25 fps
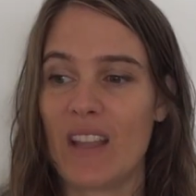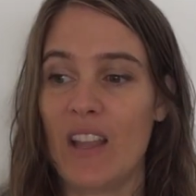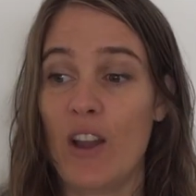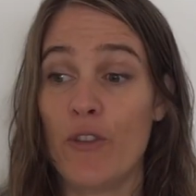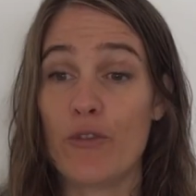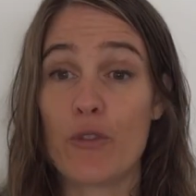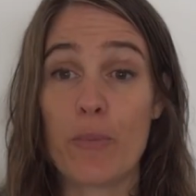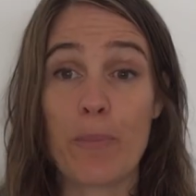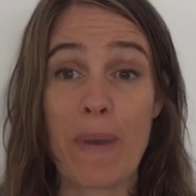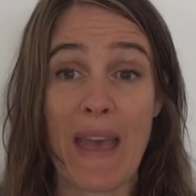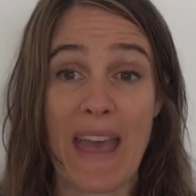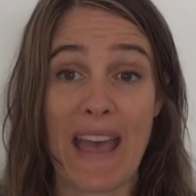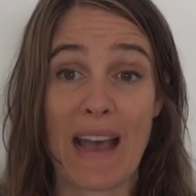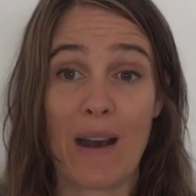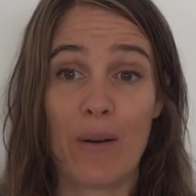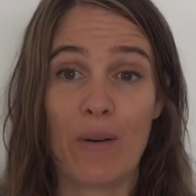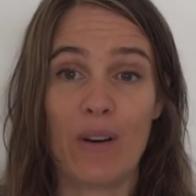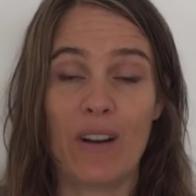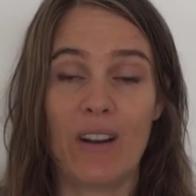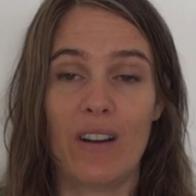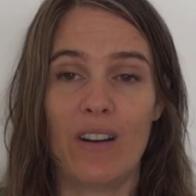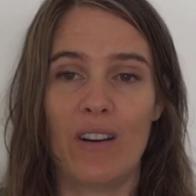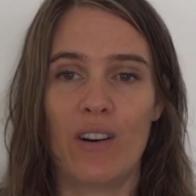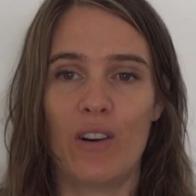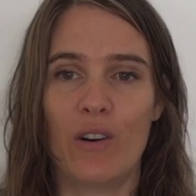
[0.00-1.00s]
the
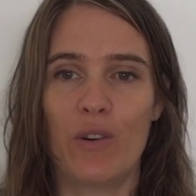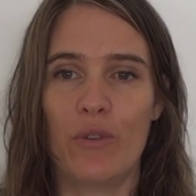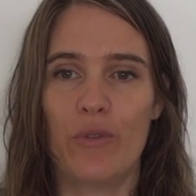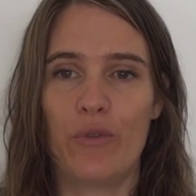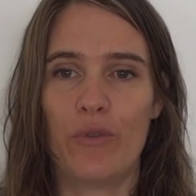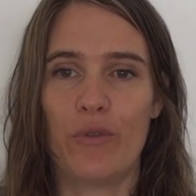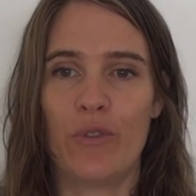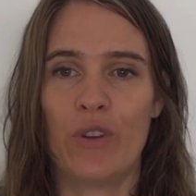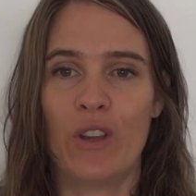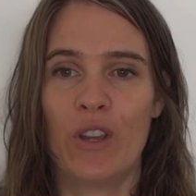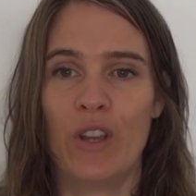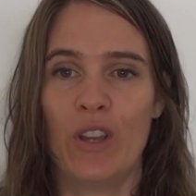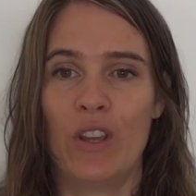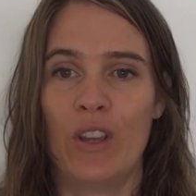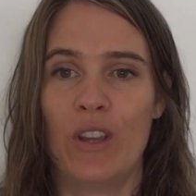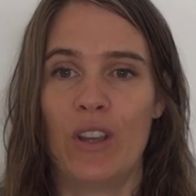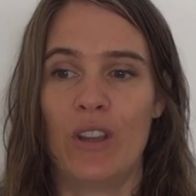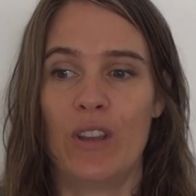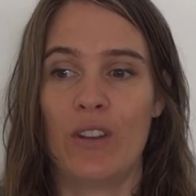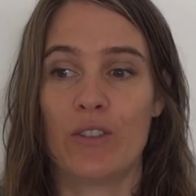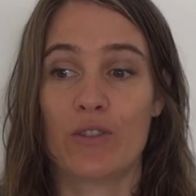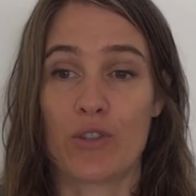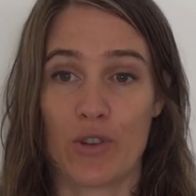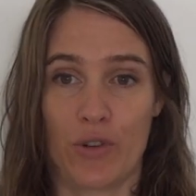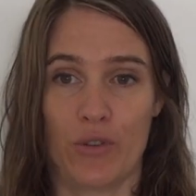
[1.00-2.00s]
power of
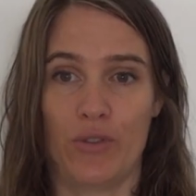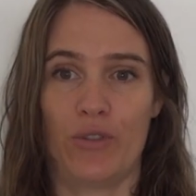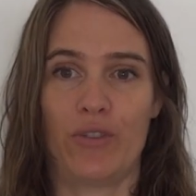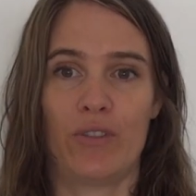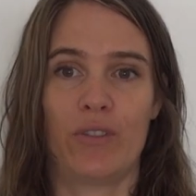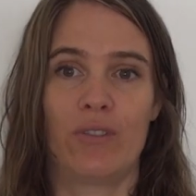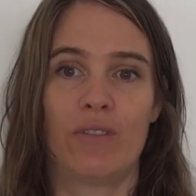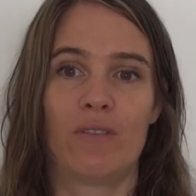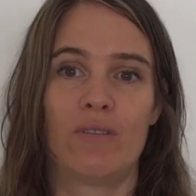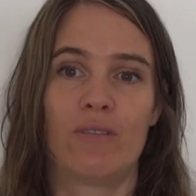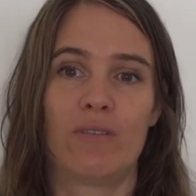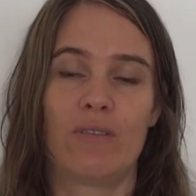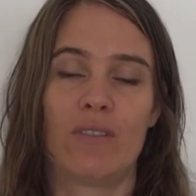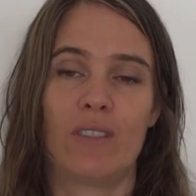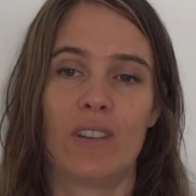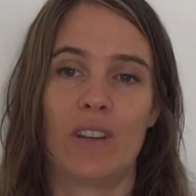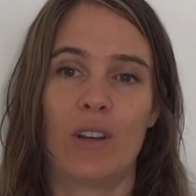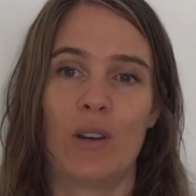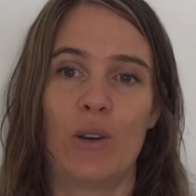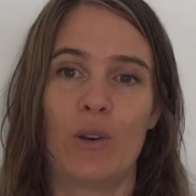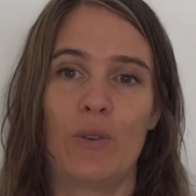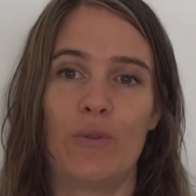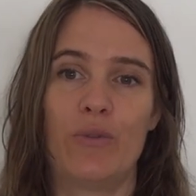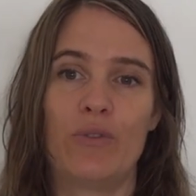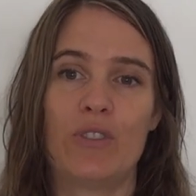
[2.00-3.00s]
truth,
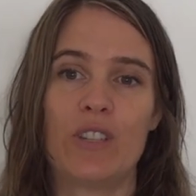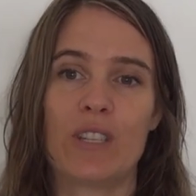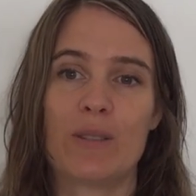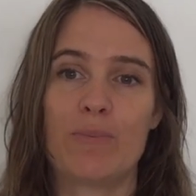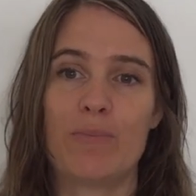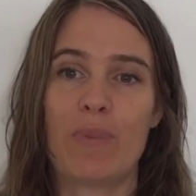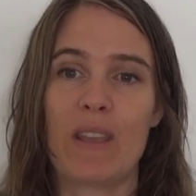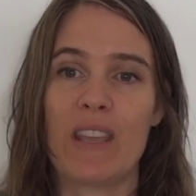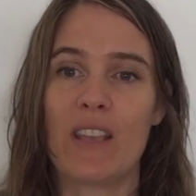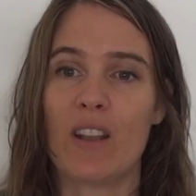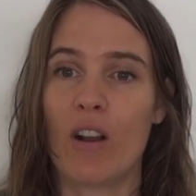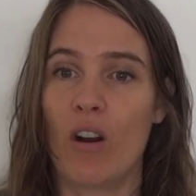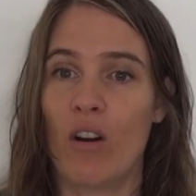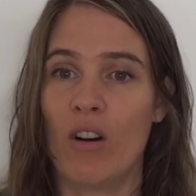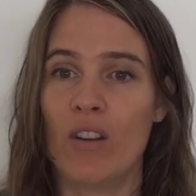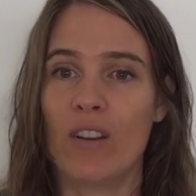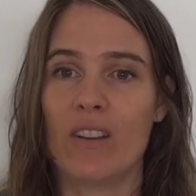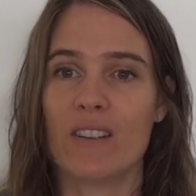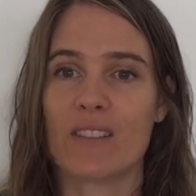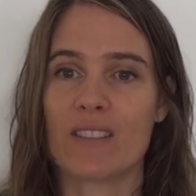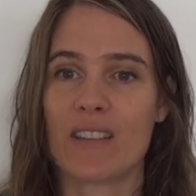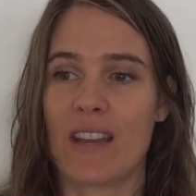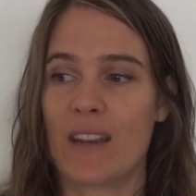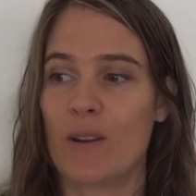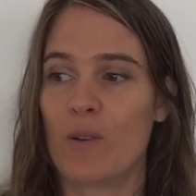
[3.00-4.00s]
of just being
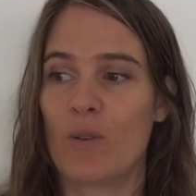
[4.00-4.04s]
honest.